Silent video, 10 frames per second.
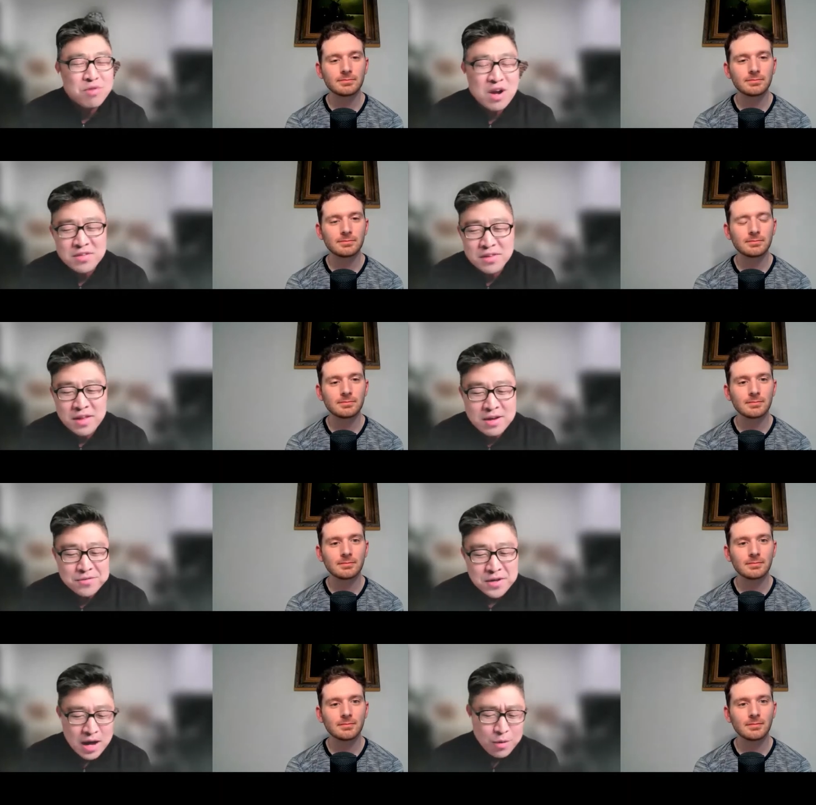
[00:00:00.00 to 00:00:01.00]
Speaker 1: private
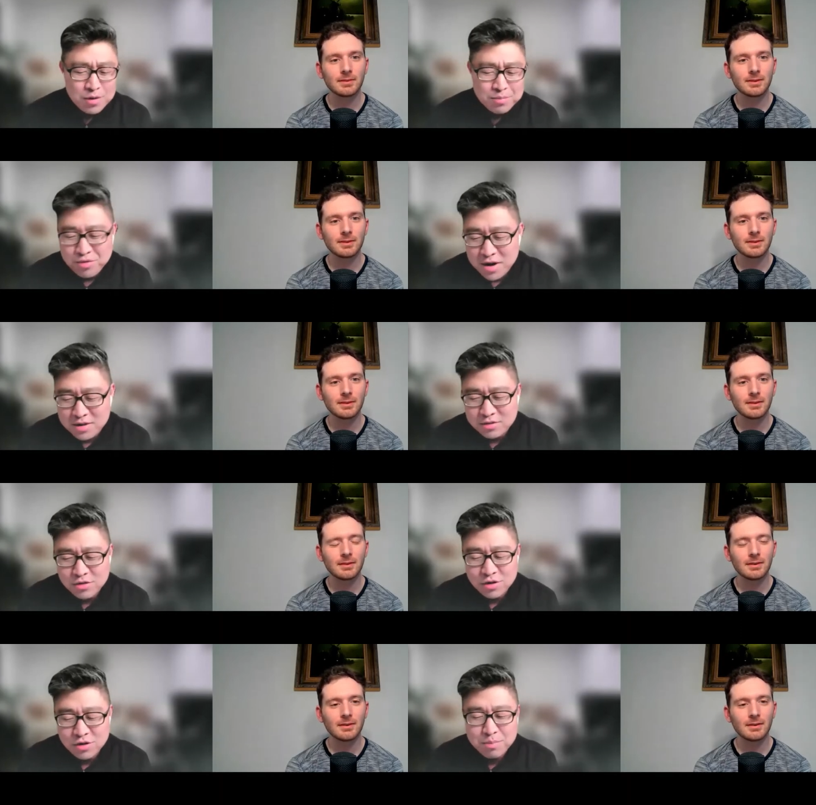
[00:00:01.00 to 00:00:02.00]
life i want to pry
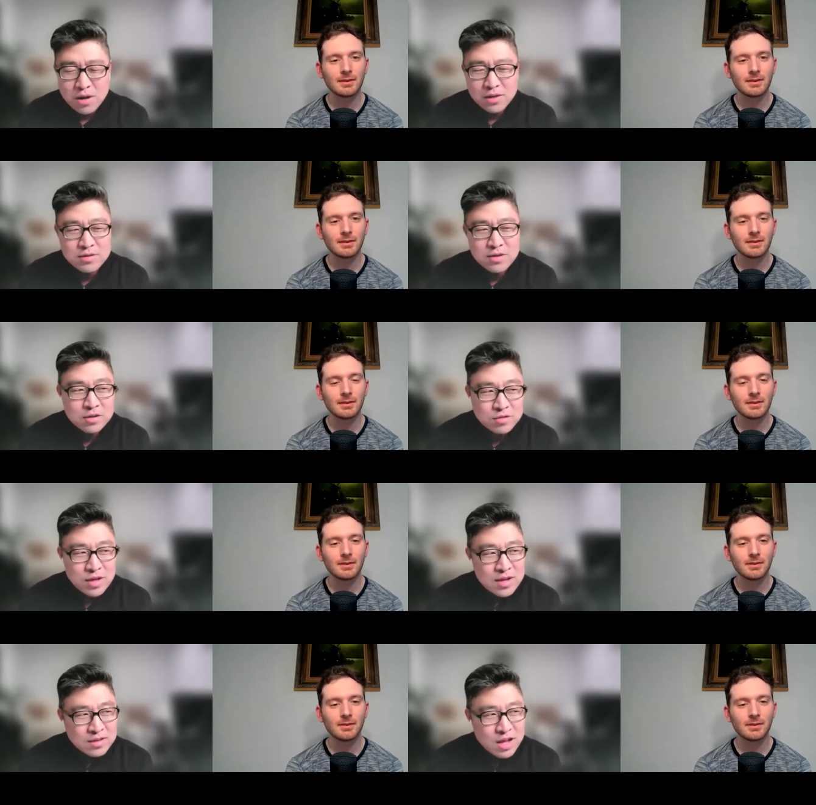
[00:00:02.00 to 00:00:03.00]
into your
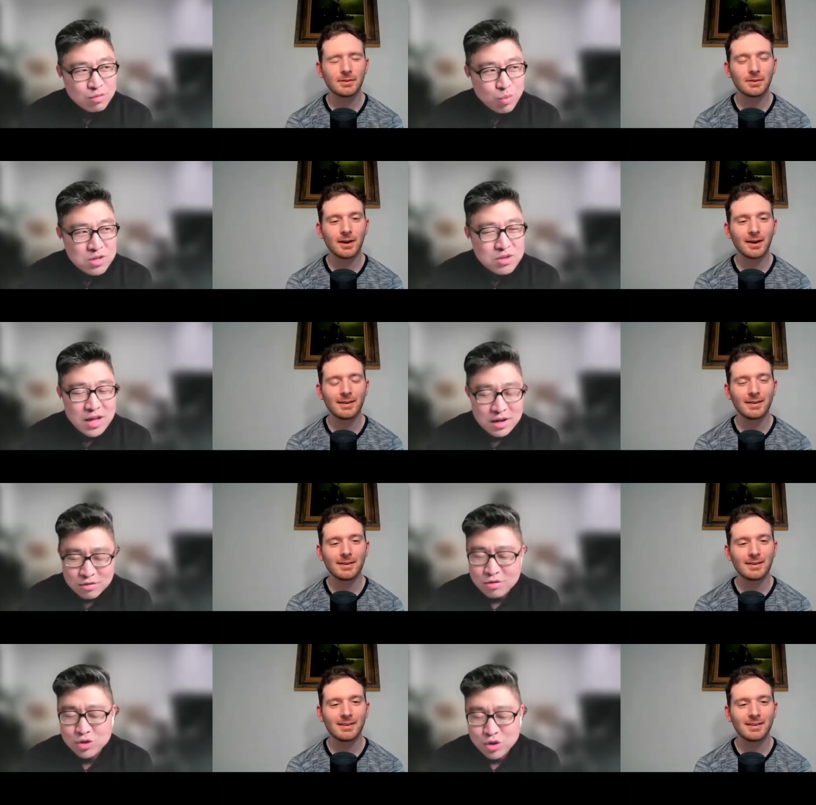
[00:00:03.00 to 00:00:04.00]
politics that's when right. you get
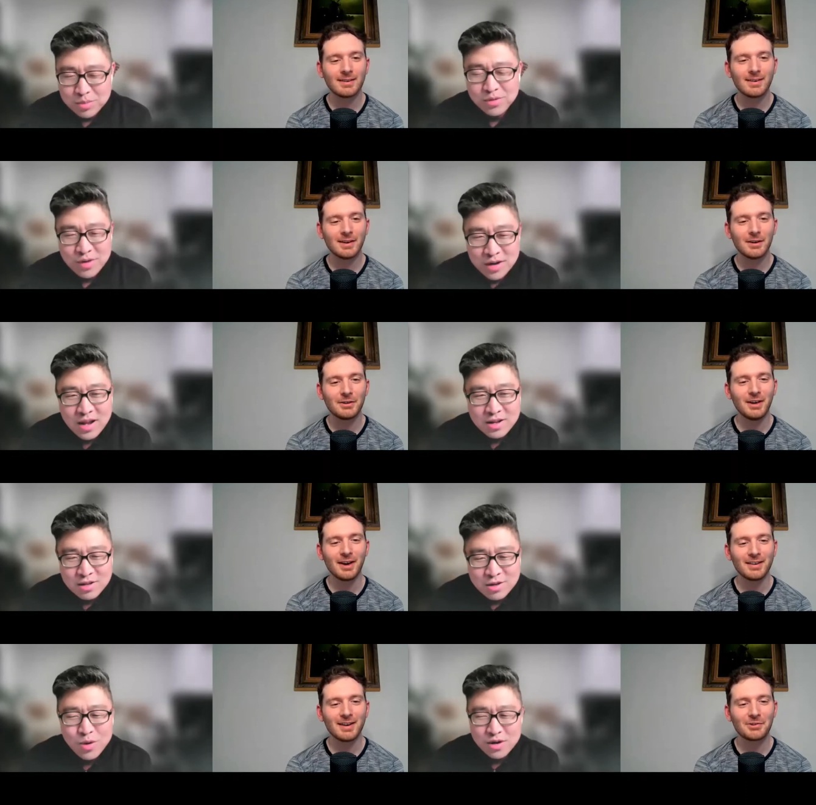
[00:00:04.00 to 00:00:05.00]
into trouble right and
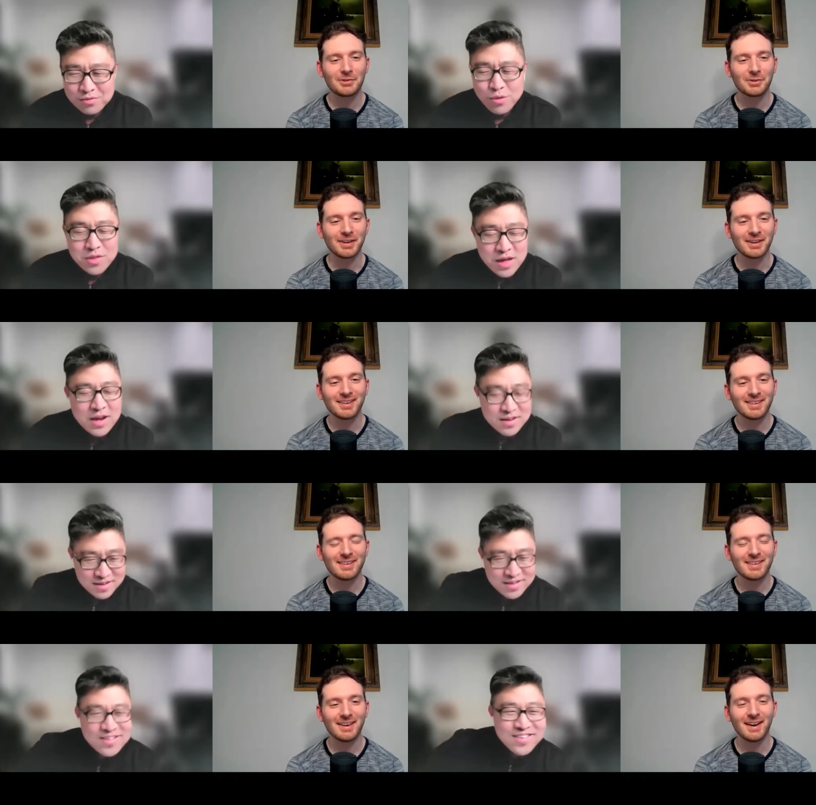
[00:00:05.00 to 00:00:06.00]
yeah, you want to avoid that
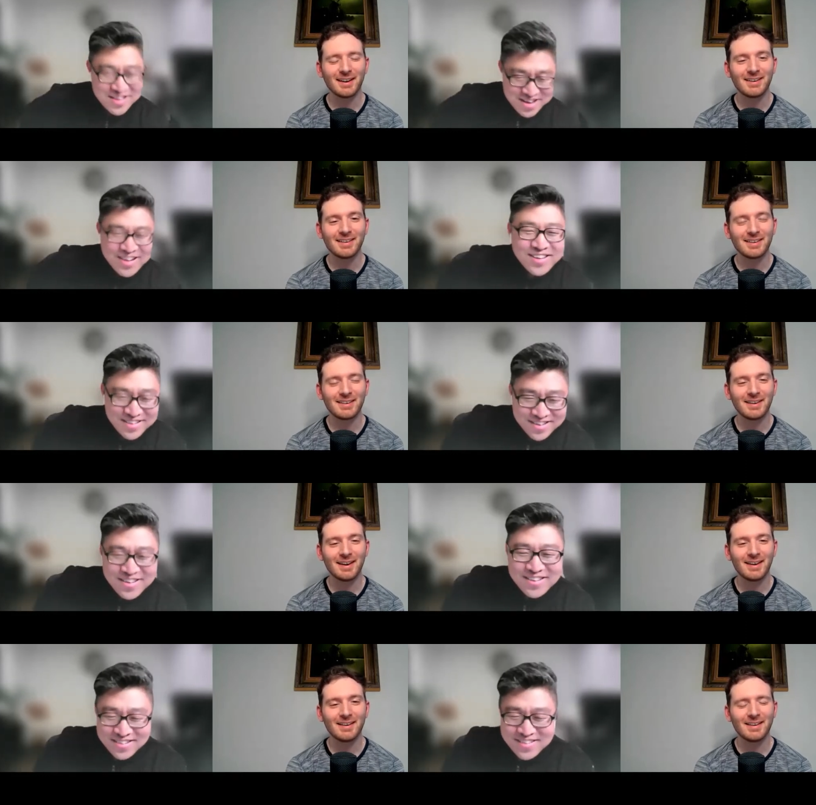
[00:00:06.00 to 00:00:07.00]
Speaker 2: yeah. Yeah. Yeah.
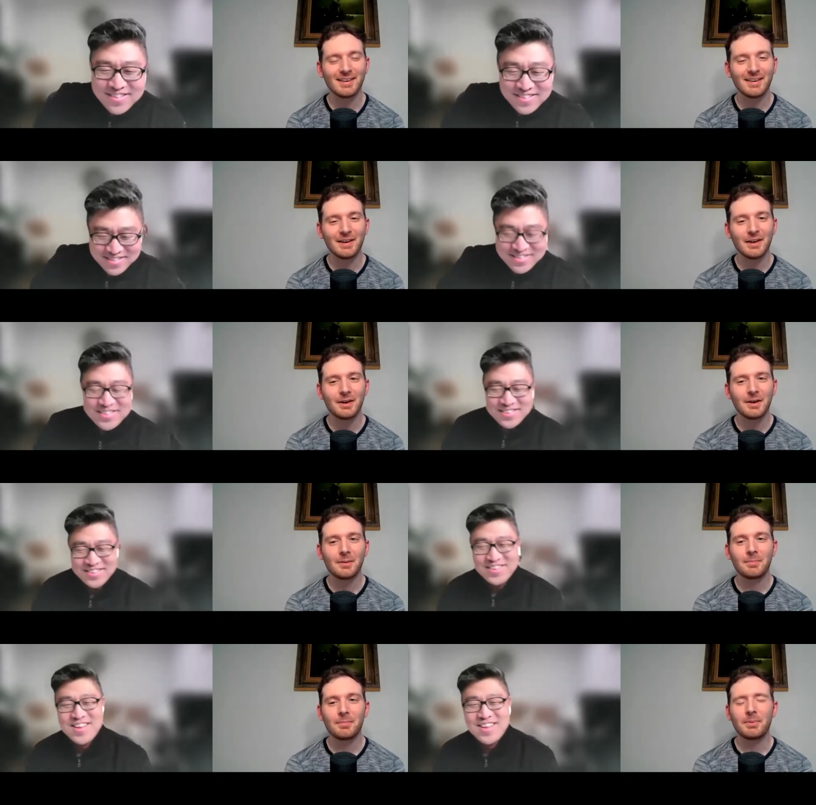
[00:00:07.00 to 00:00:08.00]
yeah.
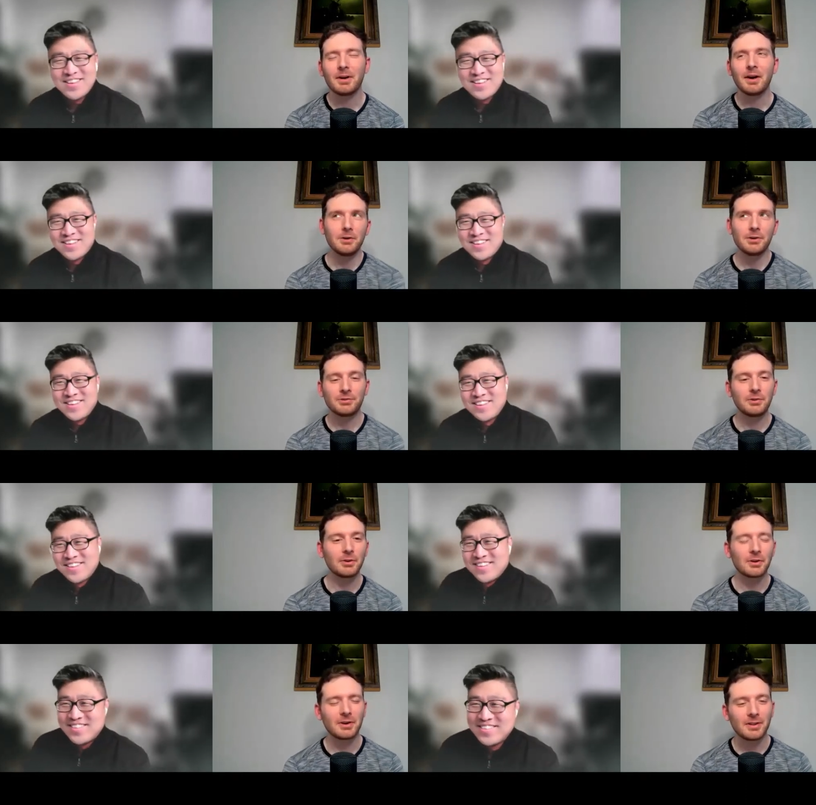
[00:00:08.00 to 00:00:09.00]
But yeah. Uh, you can
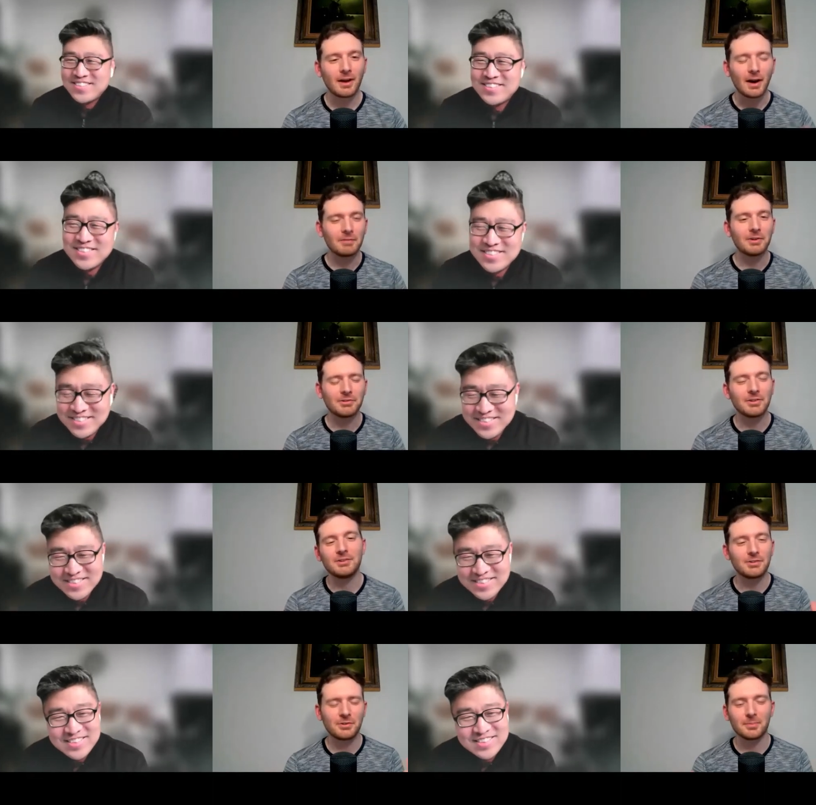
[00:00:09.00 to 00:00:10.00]
still learn a lot,
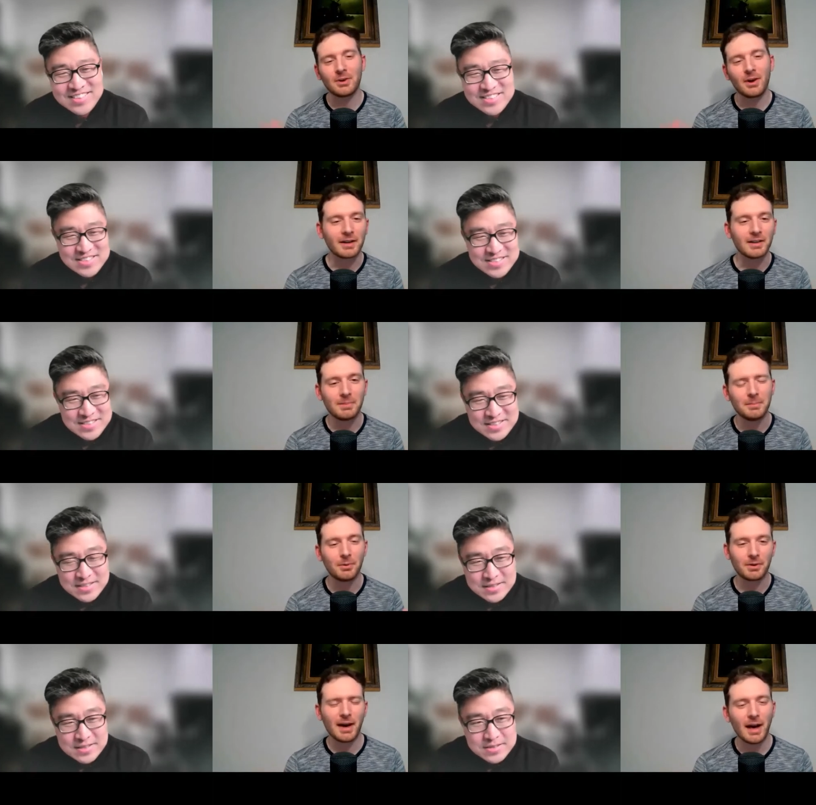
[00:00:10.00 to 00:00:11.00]
obviously, just from talking to
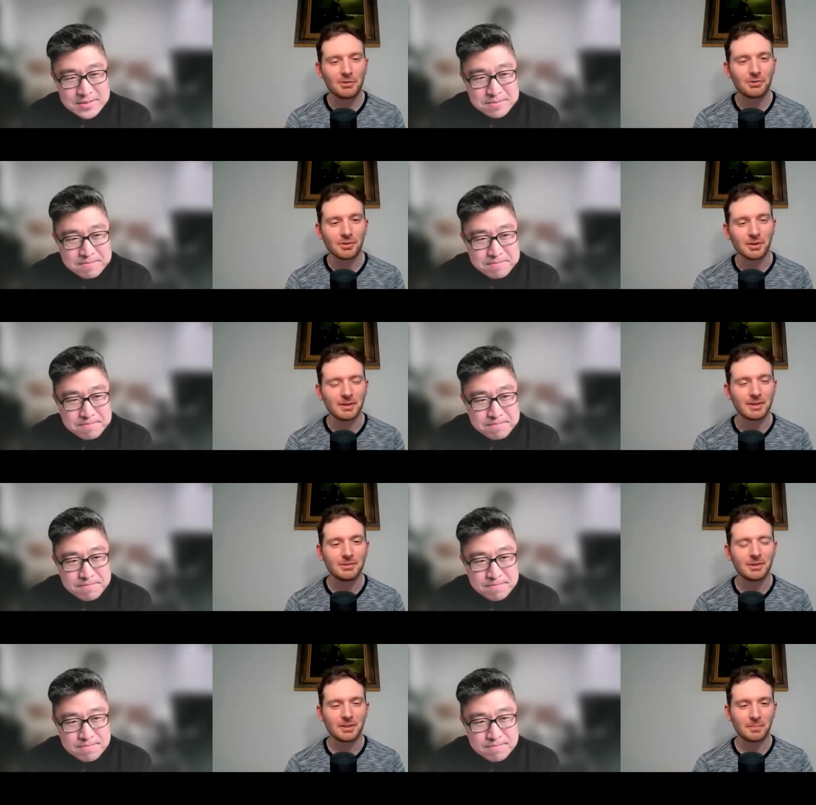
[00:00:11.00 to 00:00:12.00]
people casually, because you